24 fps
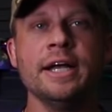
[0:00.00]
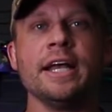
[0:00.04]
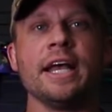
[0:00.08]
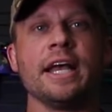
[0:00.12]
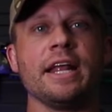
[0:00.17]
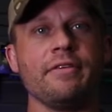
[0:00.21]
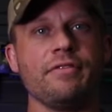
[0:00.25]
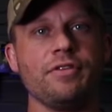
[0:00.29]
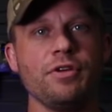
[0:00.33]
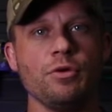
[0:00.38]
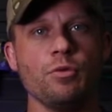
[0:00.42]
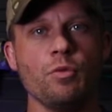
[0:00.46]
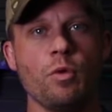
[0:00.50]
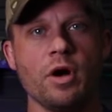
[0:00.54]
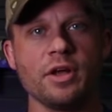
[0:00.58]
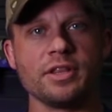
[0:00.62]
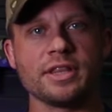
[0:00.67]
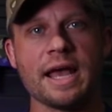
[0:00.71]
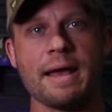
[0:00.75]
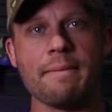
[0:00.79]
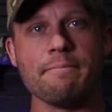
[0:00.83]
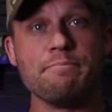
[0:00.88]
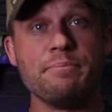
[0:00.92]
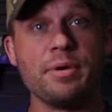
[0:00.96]
If you want
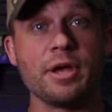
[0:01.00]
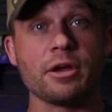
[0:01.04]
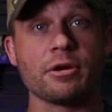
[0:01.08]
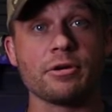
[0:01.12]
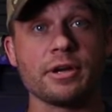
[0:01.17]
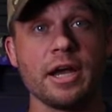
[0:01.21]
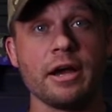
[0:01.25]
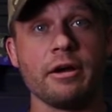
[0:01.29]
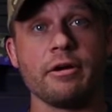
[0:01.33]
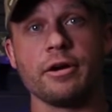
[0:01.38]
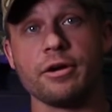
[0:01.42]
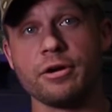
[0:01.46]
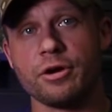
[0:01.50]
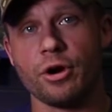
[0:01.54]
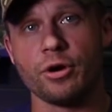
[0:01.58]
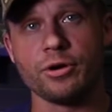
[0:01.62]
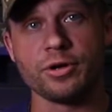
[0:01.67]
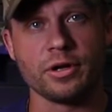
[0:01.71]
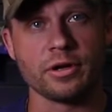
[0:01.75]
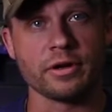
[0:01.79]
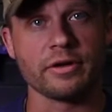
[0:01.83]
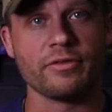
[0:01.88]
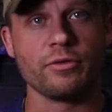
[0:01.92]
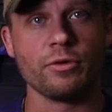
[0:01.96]
that bigger carrier, Guard
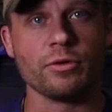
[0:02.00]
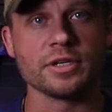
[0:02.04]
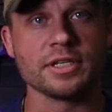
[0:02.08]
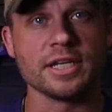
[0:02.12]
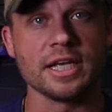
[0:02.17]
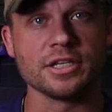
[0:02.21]
Dog, of course,